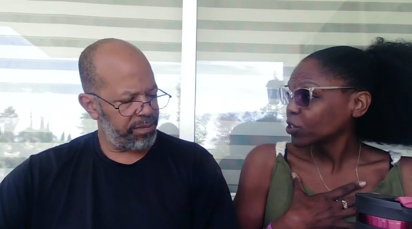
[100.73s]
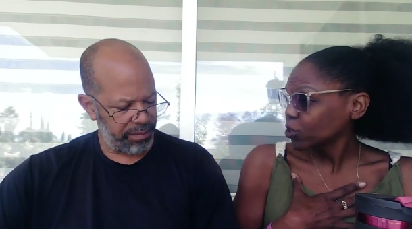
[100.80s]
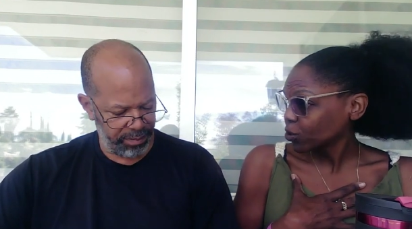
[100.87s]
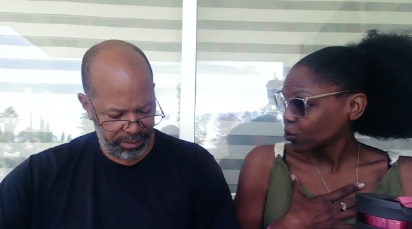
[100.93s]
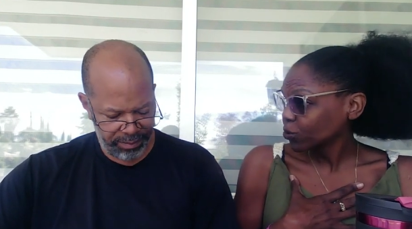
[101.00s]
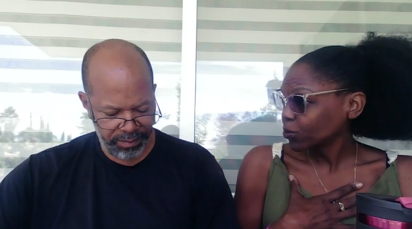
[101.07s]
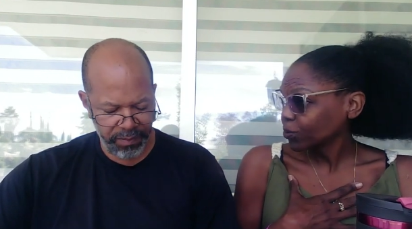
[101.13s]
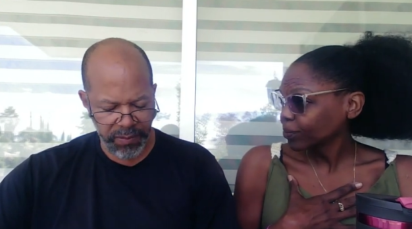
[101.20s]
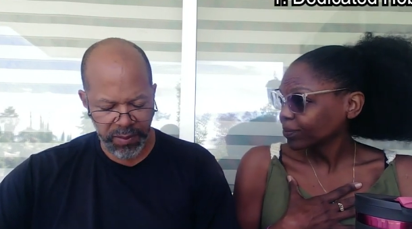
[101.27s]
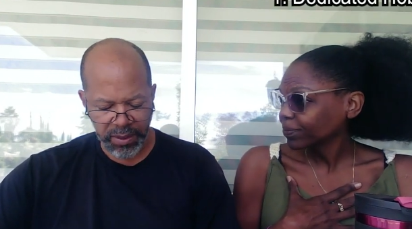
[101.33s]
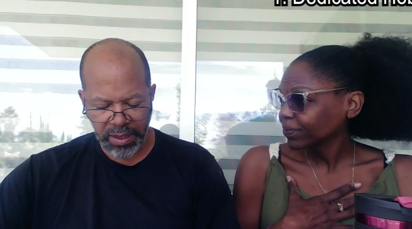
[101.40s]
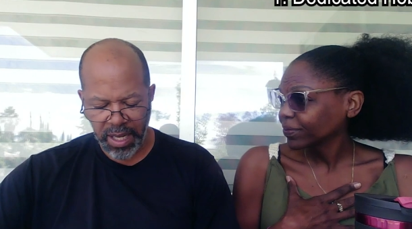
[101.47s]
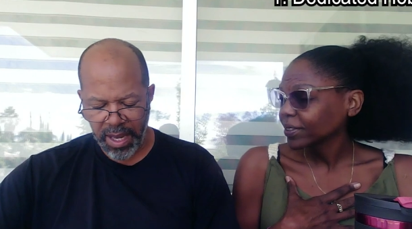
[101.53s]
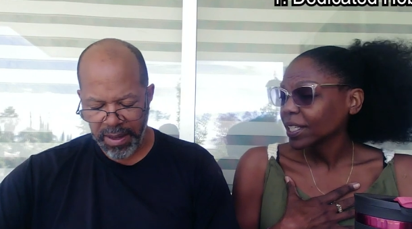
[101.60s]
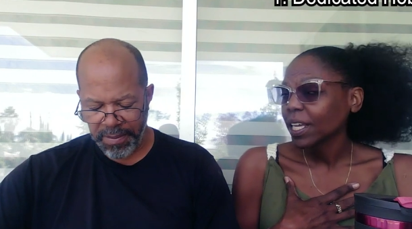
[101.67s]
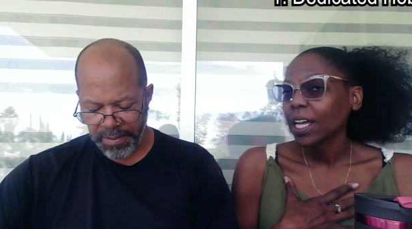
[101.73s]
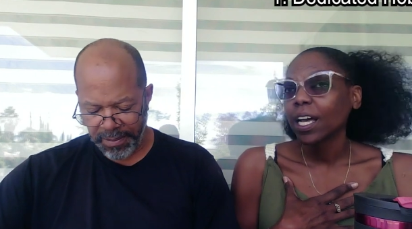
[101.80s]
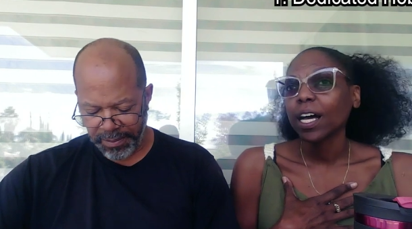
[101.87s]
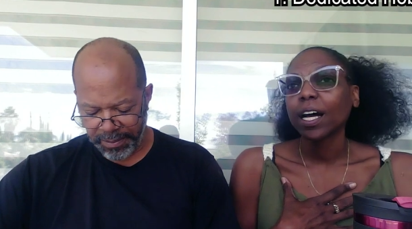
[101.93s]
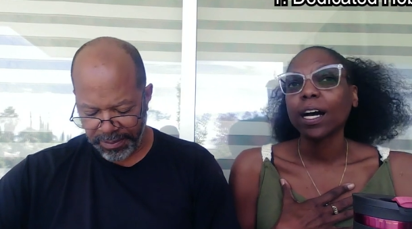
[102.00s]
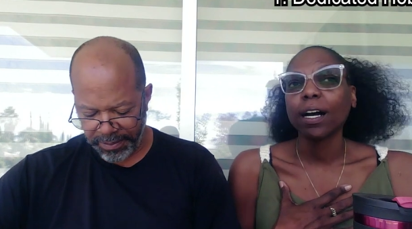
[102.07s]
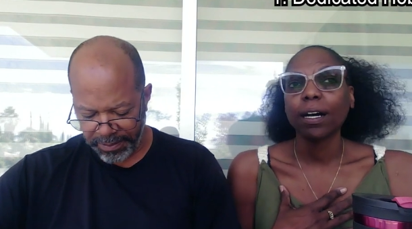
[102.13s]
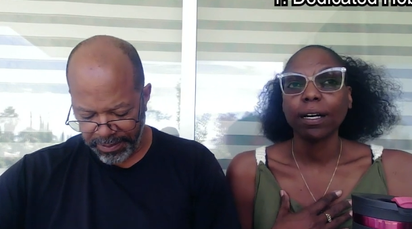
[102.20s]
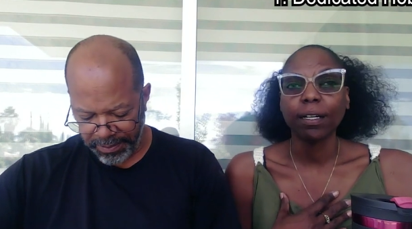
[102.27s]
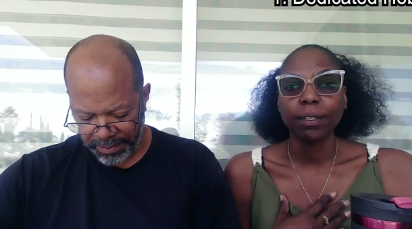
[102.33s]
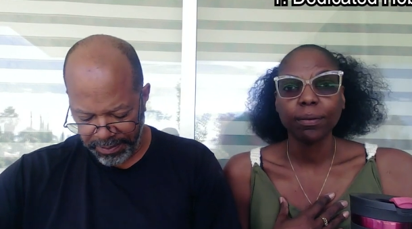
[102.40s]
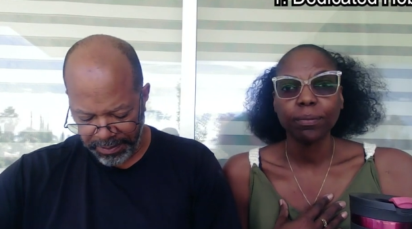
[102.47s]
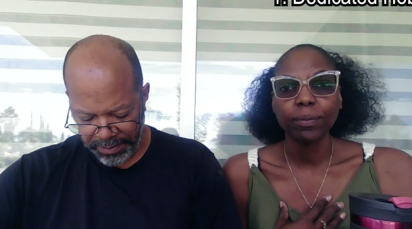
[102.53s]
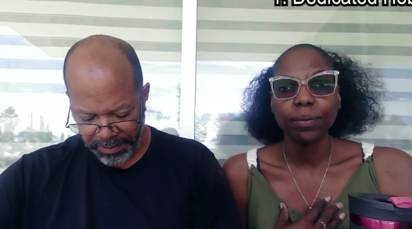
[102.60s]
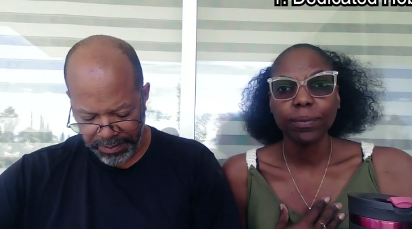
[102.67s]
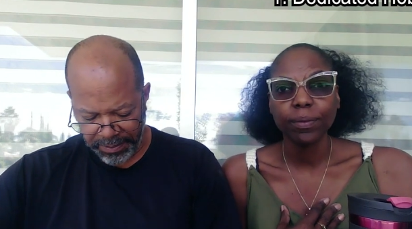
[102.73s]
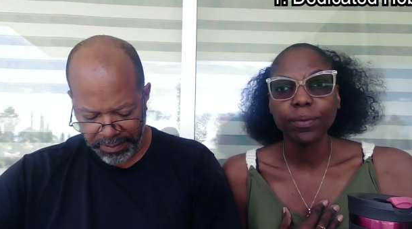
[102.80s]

Speaker 1: too okay um,